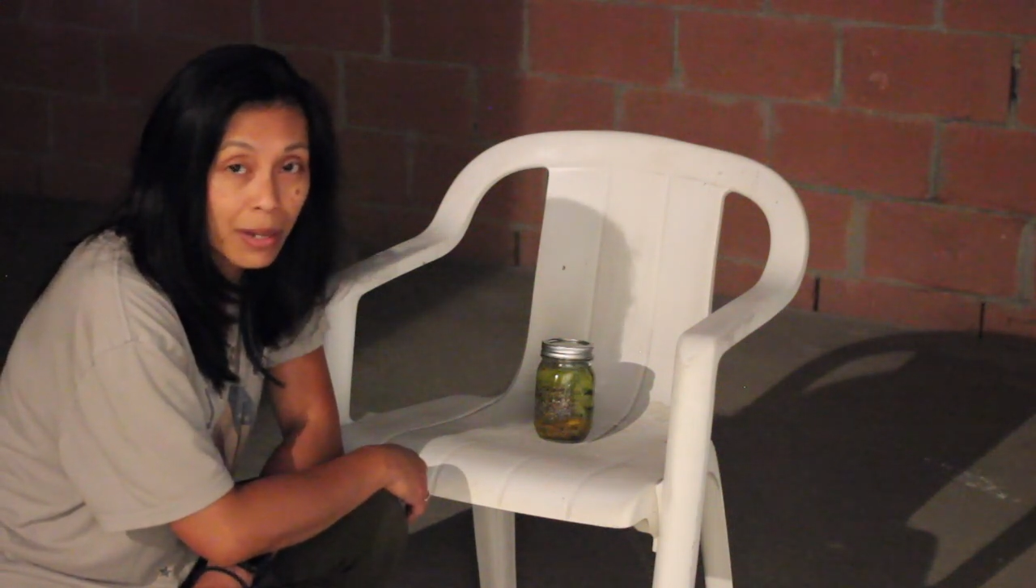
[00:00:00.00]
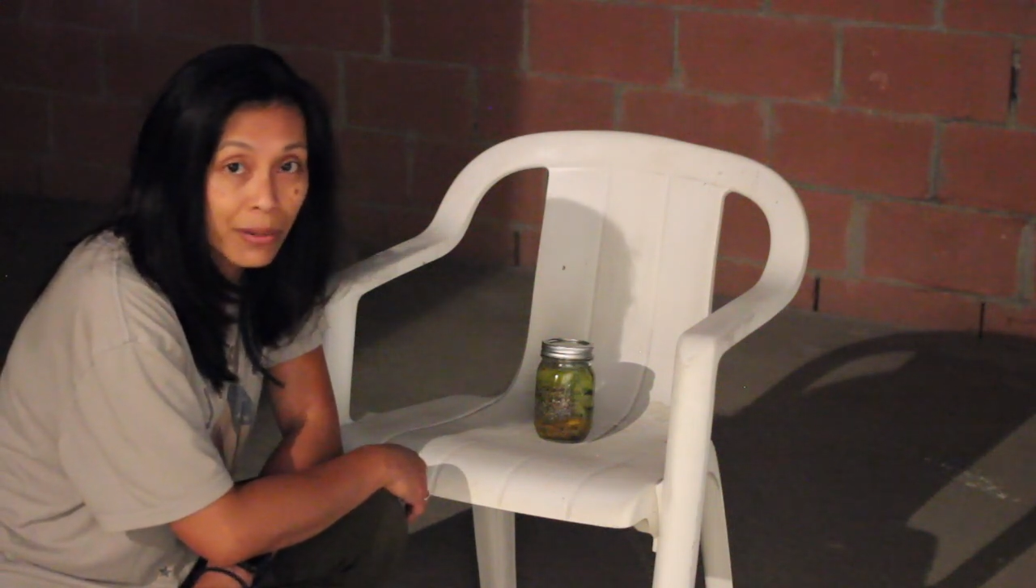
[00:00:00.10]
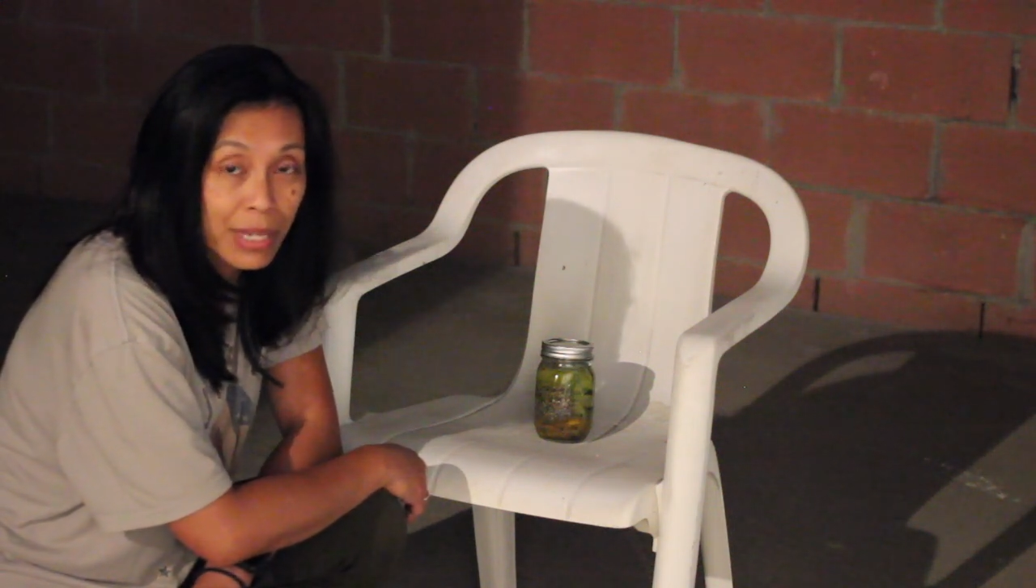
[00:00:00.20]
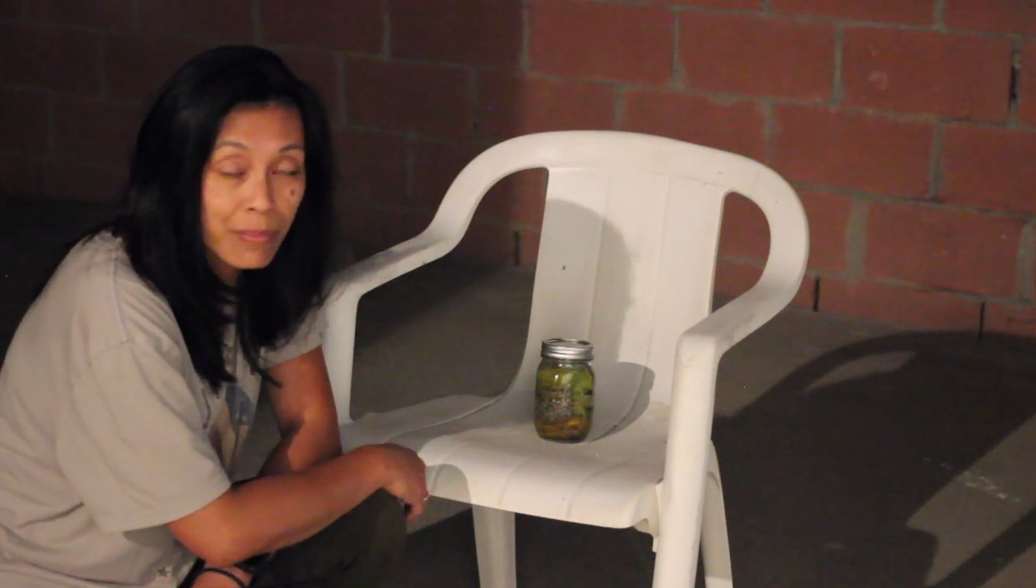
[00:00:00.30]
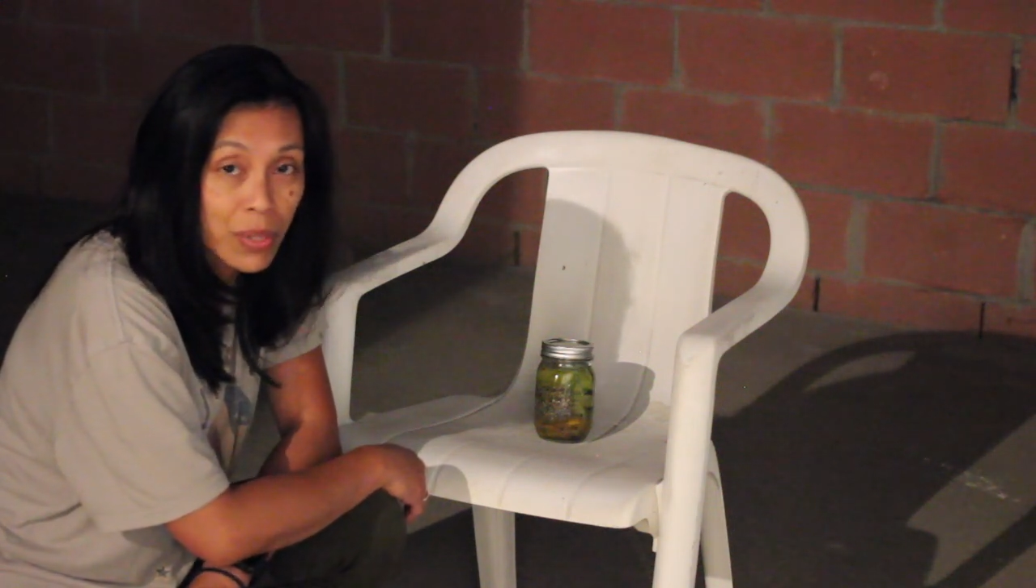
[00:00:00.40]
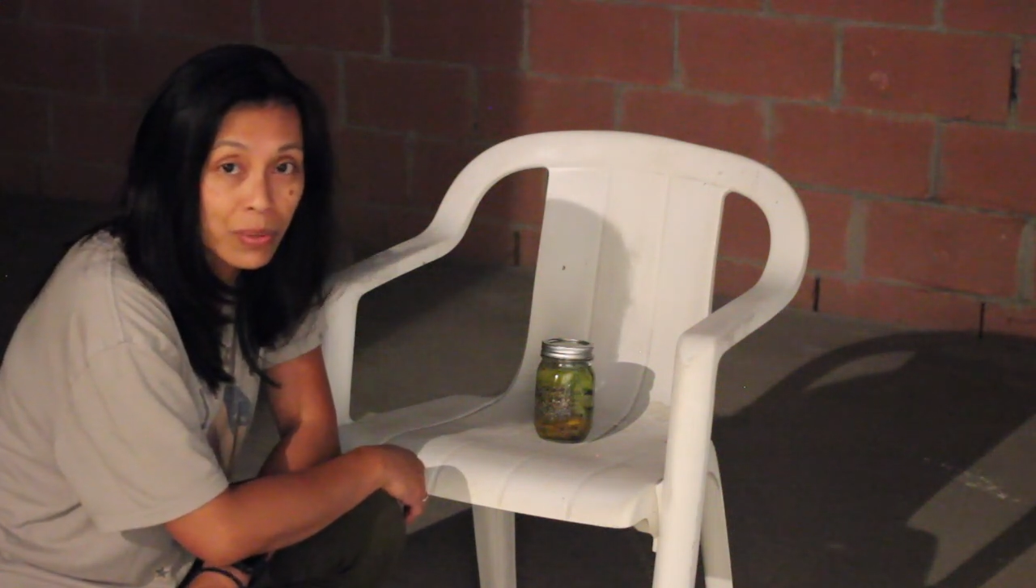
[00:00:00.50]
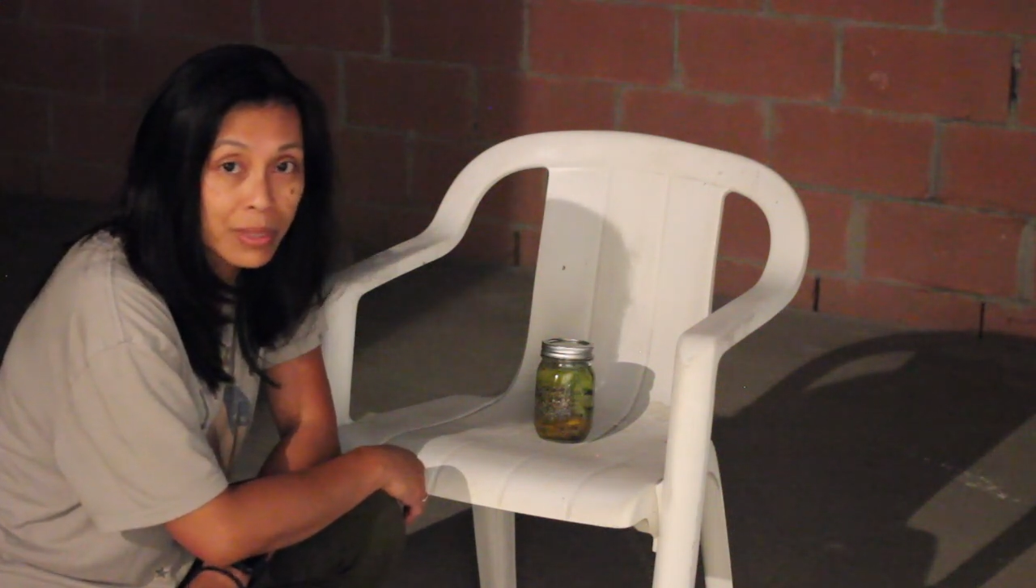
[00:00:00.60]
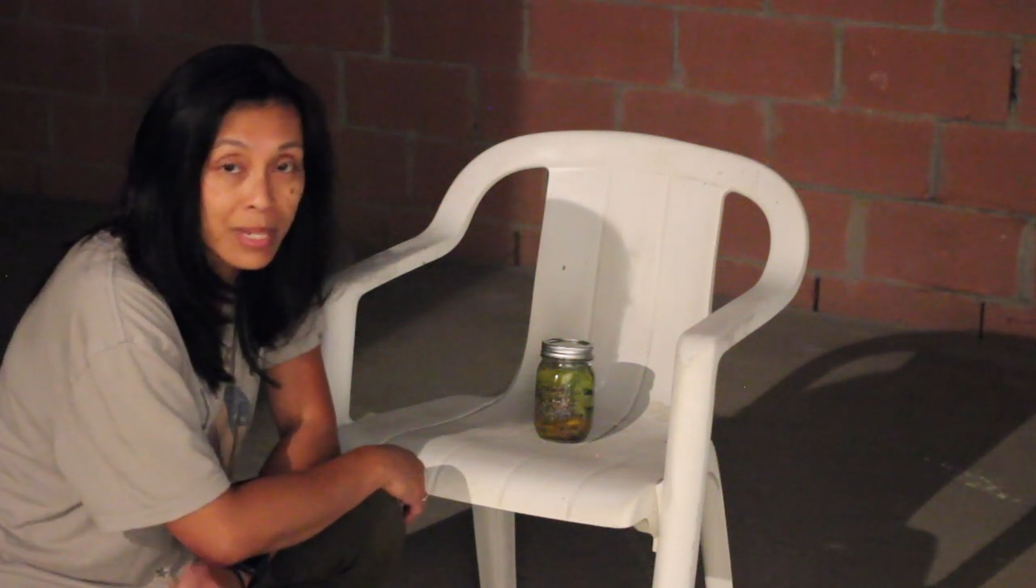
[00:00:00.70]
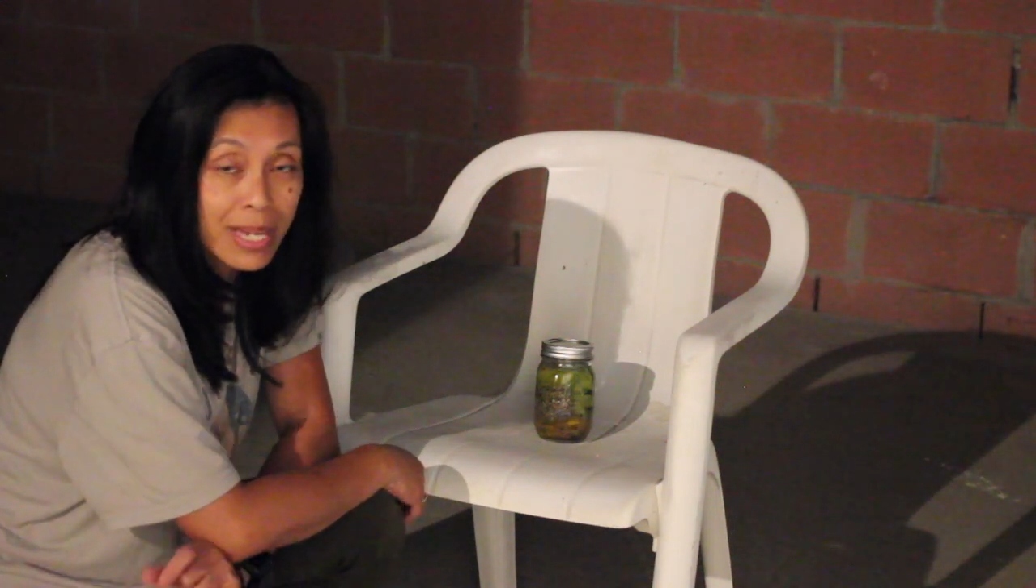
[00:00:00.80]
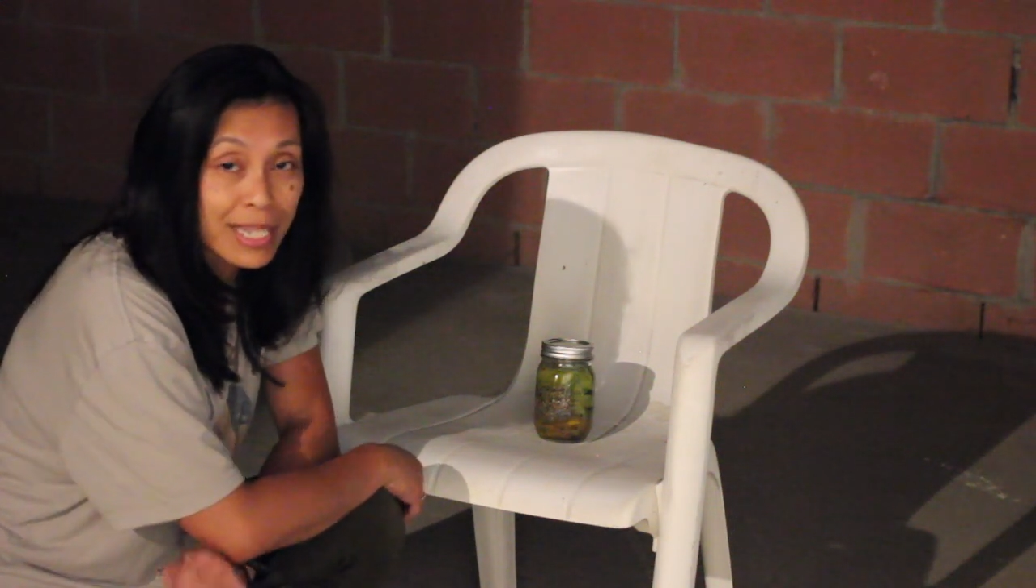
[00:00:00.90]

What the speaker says: green moon,